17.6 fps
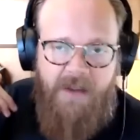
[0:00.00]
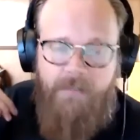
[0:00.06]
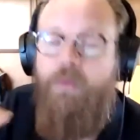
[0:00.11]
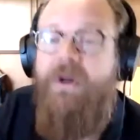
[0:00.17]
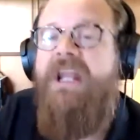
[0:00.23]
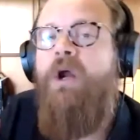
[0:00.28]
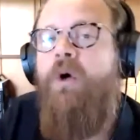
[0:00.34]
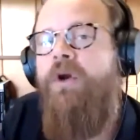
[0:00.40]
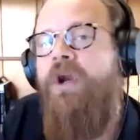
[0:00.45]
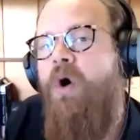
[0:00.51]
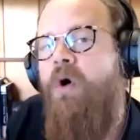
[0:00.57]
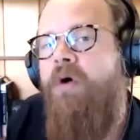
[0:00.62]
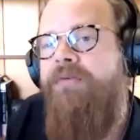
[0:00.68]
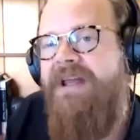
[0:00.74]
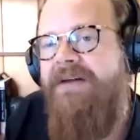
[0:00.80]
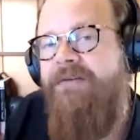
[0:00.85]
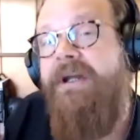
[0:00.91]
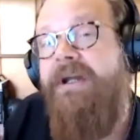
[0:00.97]
We don't know if
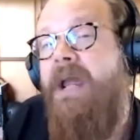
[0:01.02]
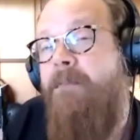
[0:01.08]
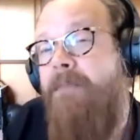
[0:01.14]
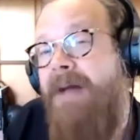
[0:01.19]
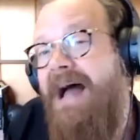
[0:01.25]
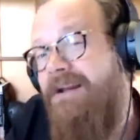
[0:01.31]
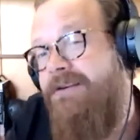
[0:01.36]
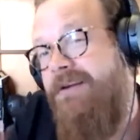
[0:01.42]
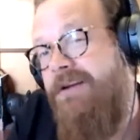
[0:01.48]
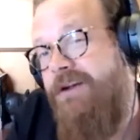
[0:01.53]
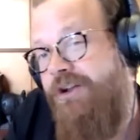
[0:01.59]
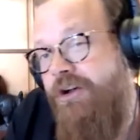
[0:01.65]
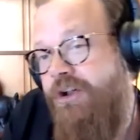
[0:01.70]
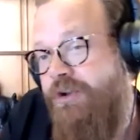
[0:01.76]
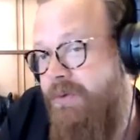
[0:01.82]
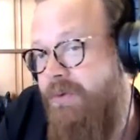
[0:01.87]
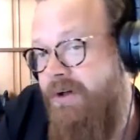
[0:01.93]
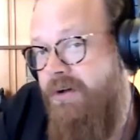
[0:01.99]
he ever came back to the
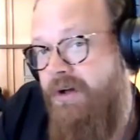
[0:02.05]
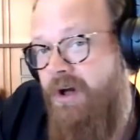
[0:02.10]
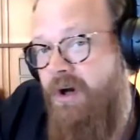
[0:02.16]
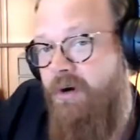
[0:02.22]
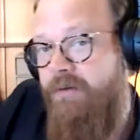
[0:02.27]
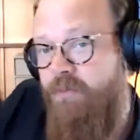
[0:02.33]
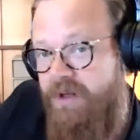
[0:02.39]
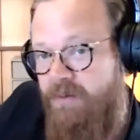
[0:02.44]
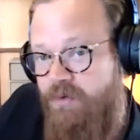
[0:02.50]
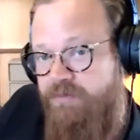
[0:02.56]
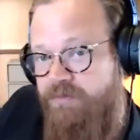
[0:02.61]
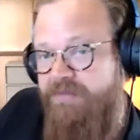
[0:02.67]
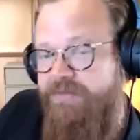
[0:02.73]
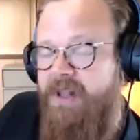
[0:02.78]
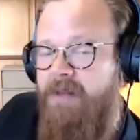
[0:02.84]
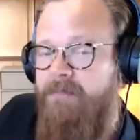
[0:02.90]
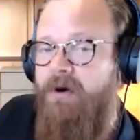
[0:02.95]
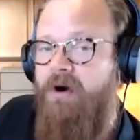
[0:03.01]
church. We don't know if when the movement
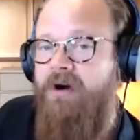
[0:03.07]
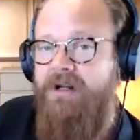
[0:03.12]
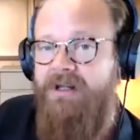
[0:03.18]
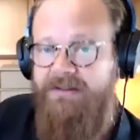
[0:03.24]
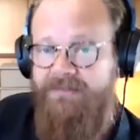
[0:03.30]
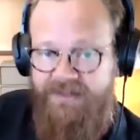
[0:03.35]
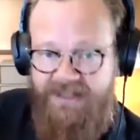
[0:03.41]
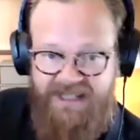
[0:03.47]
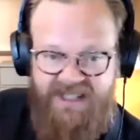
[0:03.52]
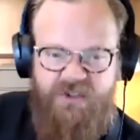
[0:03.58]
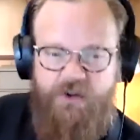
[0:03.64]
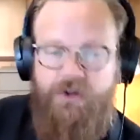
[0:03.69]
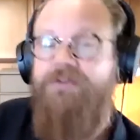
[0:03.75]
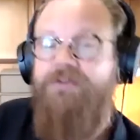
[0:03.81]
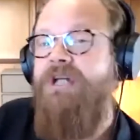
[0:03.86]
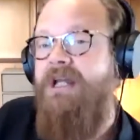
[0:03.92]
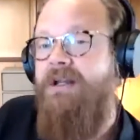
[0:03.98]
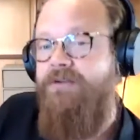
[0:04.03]
fell apart, if he sort
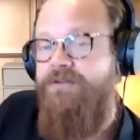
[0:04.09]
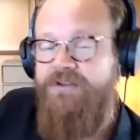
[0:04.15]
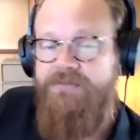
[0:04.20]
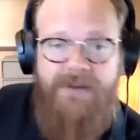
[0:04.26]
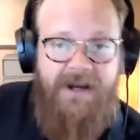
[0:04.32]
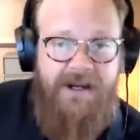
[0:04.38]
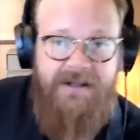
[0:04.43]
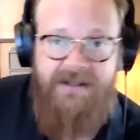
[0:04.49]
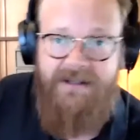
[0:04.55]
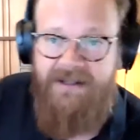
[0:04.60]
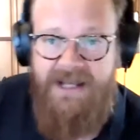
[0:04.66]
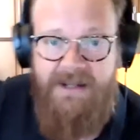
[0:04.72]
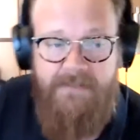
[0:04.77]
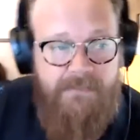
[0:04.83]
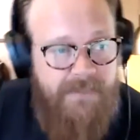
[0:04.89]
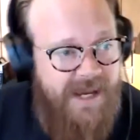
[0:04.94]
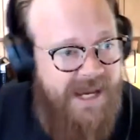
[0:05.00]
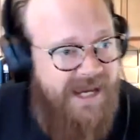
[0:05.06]
of changed his mind and
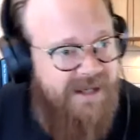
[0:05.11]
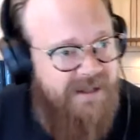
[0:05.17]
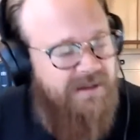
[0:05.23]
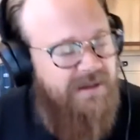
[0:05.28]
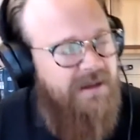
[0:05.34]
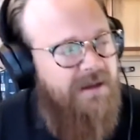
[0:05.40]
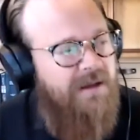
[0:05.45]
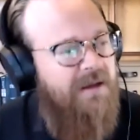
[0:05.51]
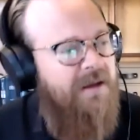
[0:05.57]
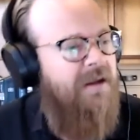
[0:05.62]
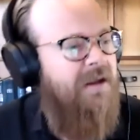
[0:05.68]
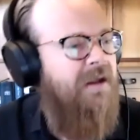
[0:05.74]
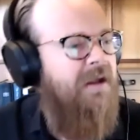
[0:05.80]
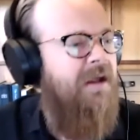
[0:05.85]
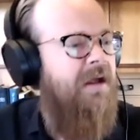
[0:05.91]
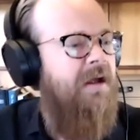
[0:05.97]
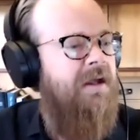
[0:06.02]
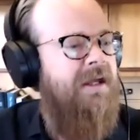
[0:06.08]
came back.
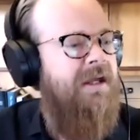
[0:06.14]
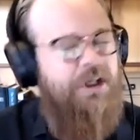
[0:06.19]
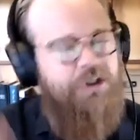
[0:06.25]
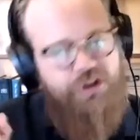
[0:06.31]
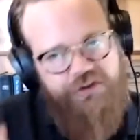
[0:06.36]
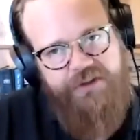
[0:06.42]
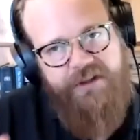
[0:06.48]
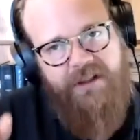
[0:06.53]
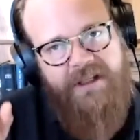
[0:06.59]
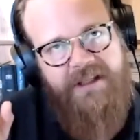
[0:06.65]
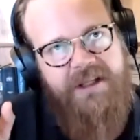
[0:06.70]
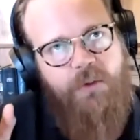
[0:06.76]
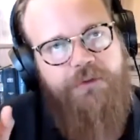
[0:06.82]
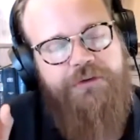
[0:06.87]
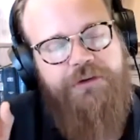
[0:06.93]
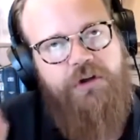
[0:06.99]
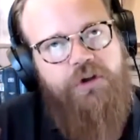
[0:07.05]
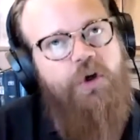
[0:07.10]
Interestingly, there
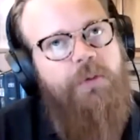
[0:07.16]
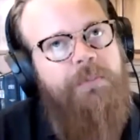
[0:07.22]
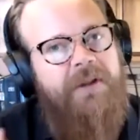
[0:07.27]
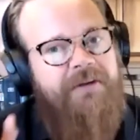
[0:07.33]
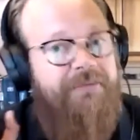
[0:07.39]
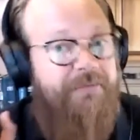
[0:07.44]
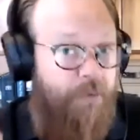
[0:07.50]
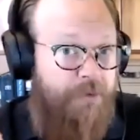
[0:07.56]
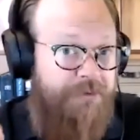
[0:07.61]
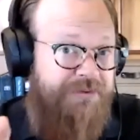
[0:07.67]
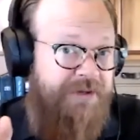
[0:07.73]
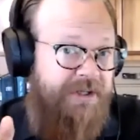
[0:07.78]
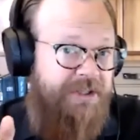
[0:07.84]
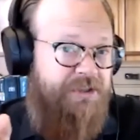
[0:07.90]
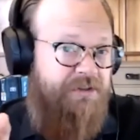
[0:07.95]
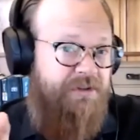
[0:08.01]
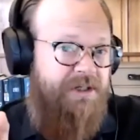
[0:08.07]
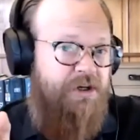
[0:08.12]
was a group in the 4th
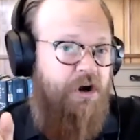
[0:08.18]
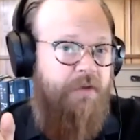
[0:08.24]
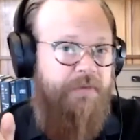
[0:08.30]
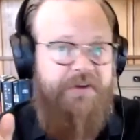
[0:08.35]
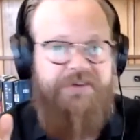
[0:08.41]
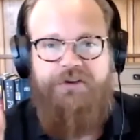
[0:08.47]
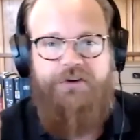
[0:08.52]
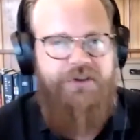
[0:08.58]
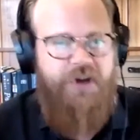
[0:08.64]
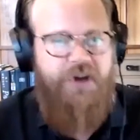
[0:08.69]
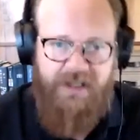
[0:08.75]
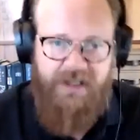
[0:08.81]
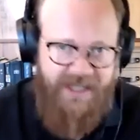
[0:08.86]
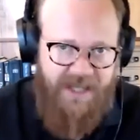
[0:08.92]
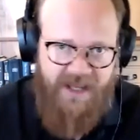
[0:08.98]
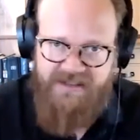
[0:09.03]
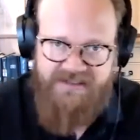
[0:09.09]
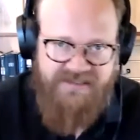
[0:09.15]
century called the
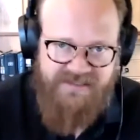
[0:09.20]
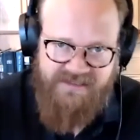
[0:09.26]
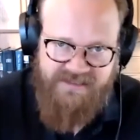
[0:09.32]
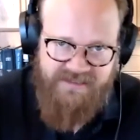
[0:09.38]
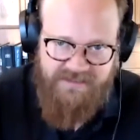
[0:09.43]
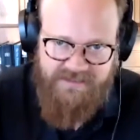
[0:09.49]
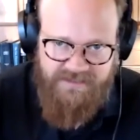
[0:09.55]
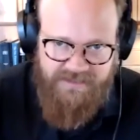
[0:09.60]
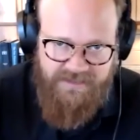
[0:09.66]
Tertullianists.